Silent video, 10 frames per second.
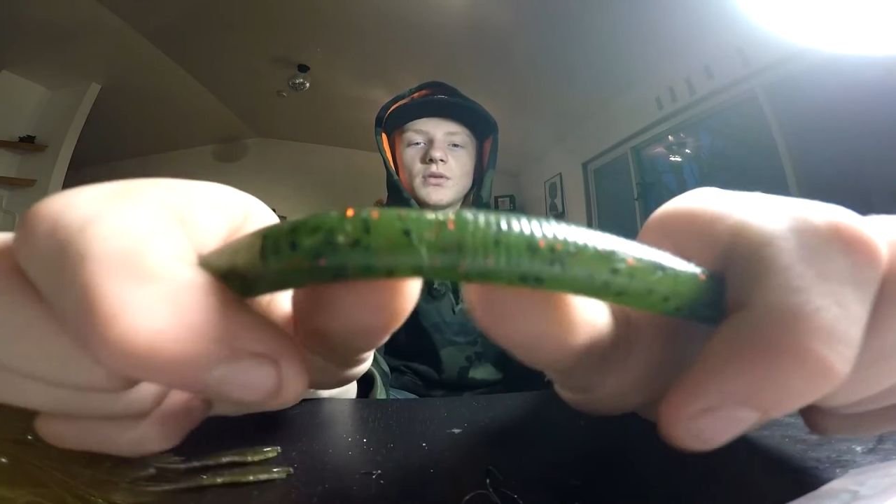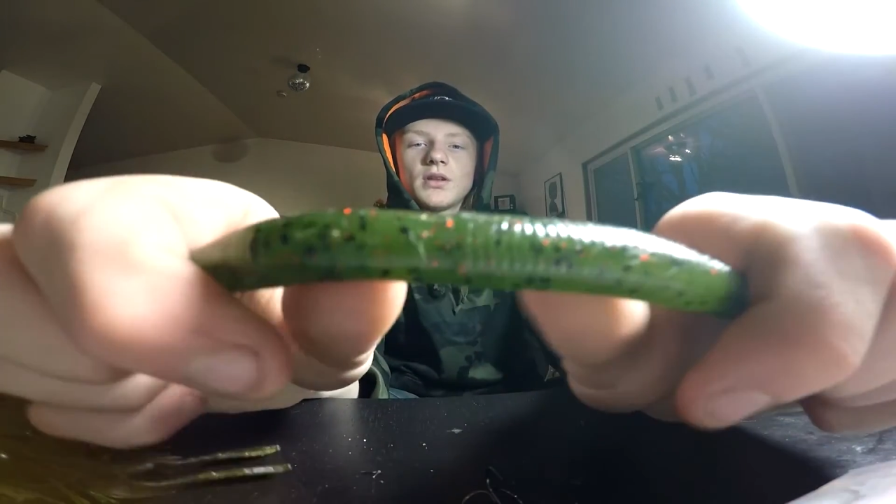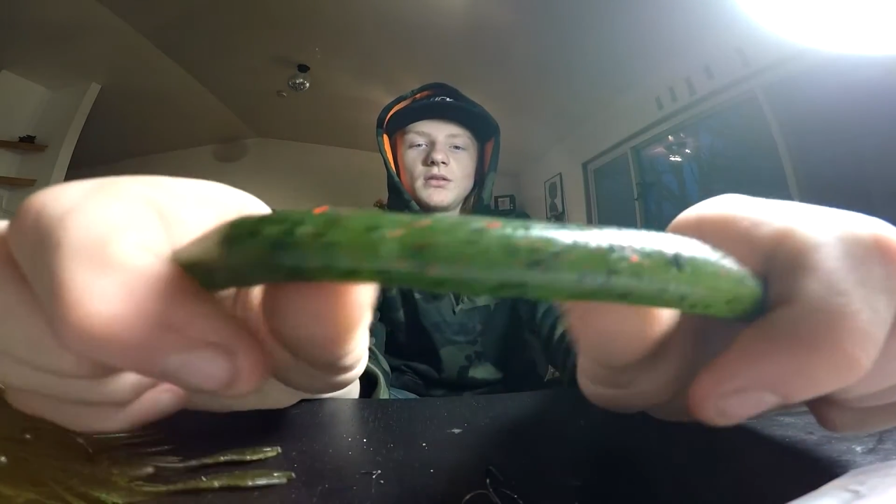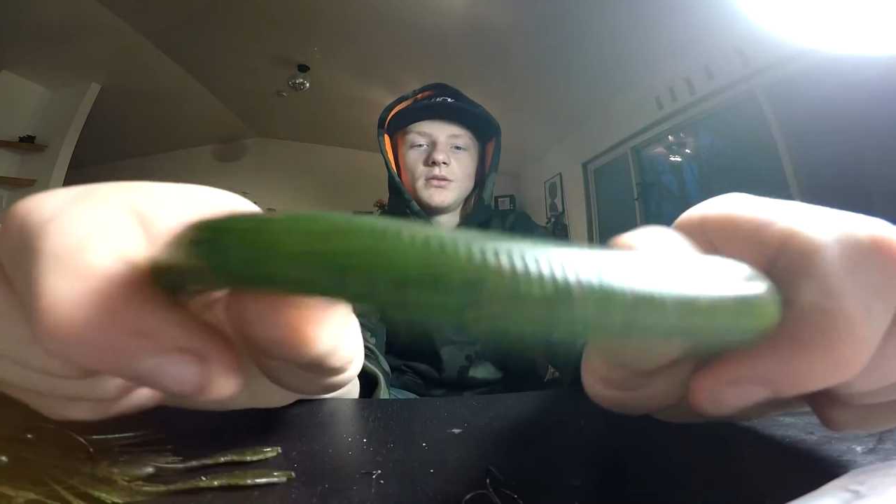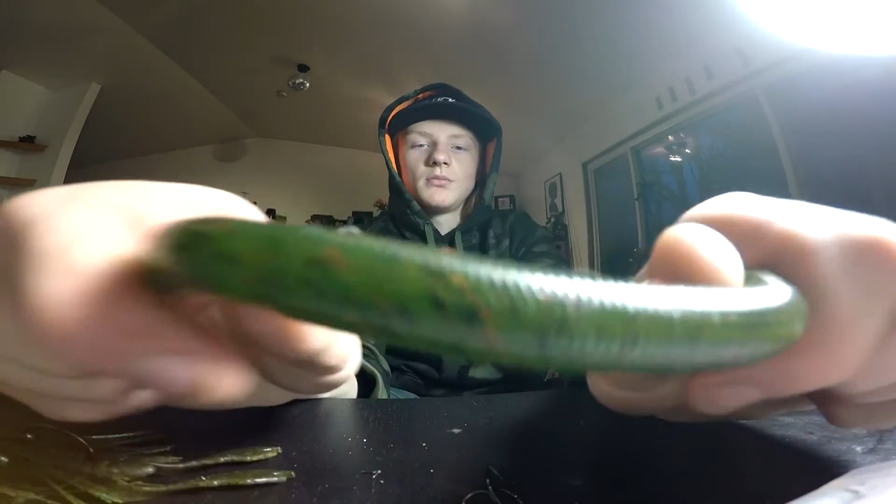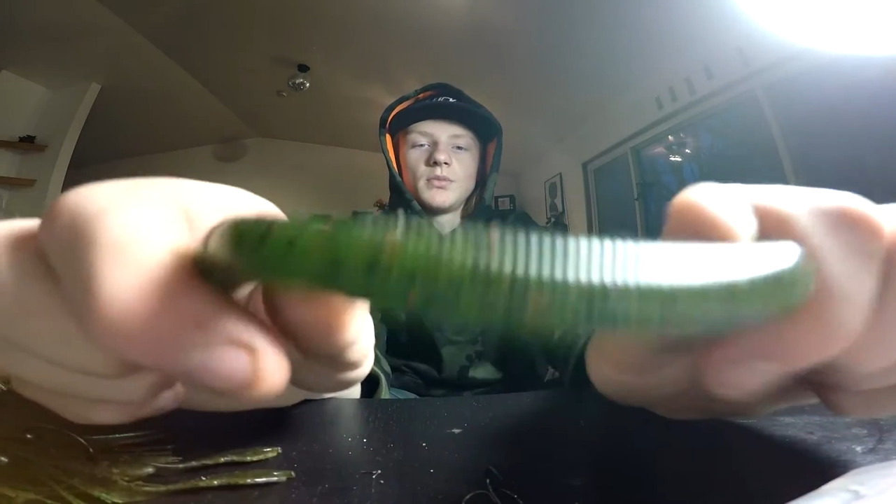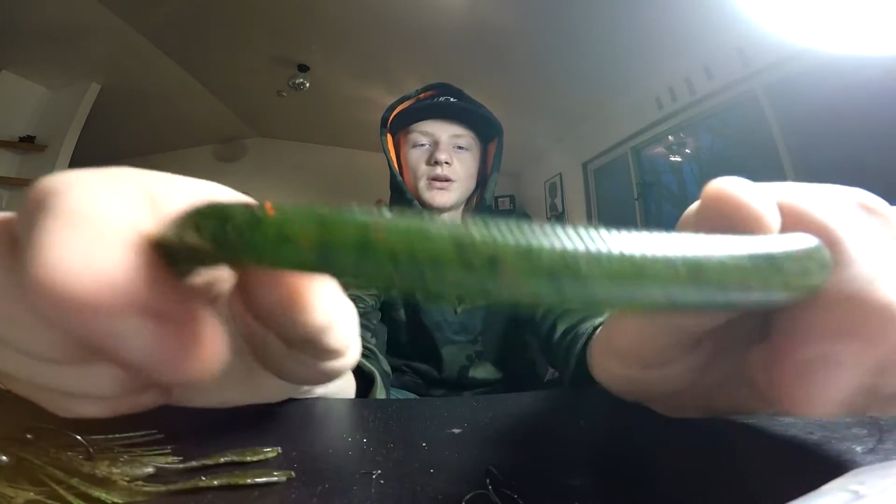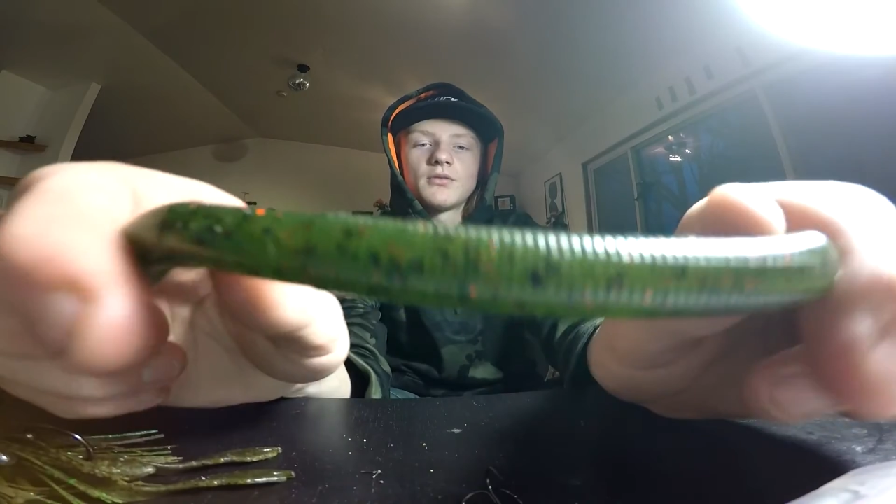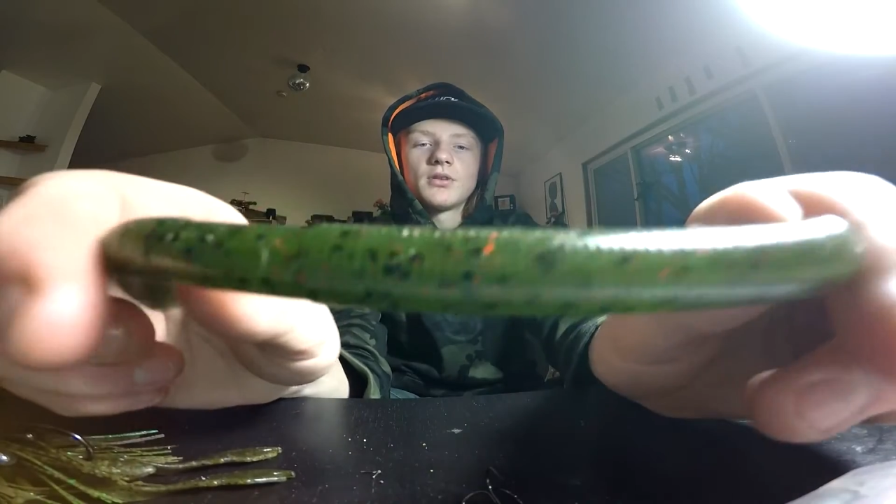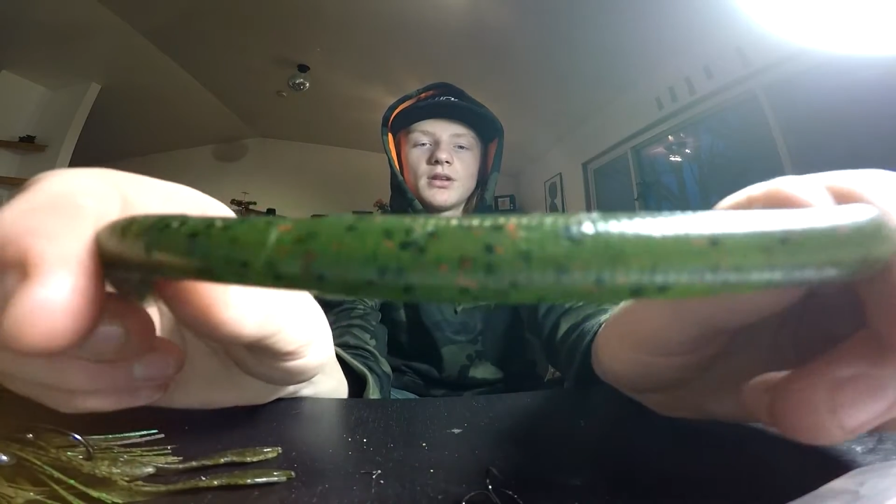with it, but
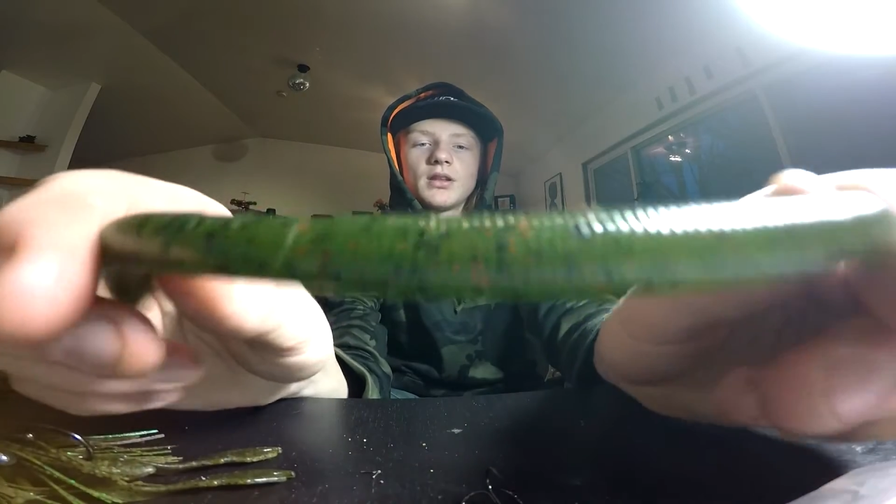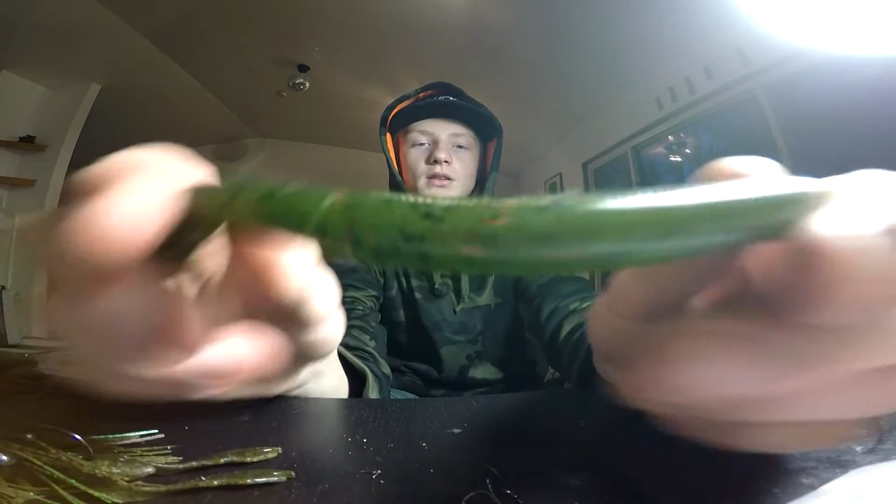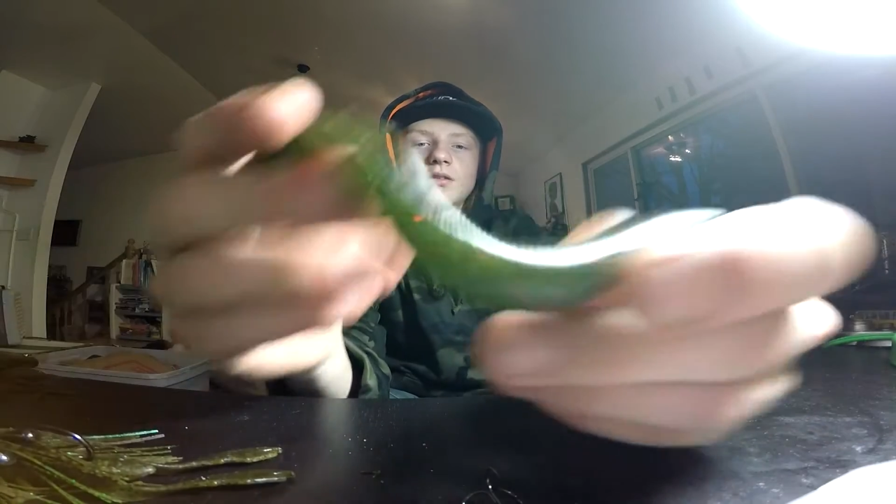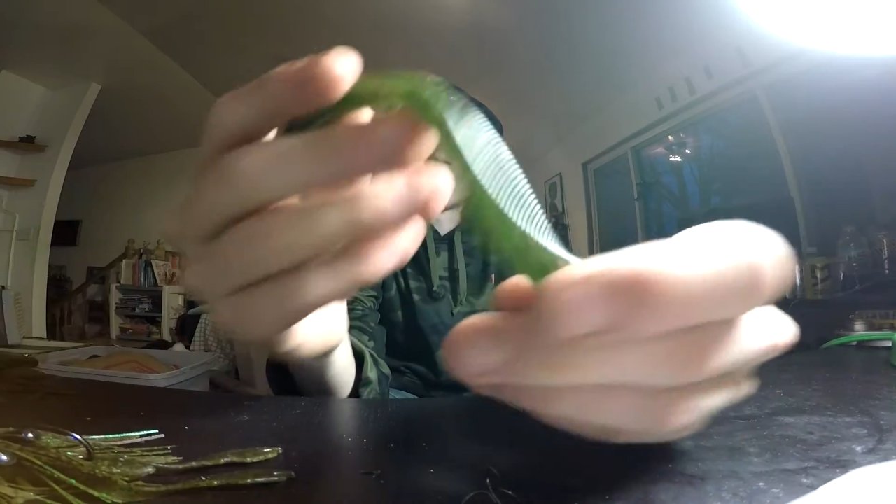I really like this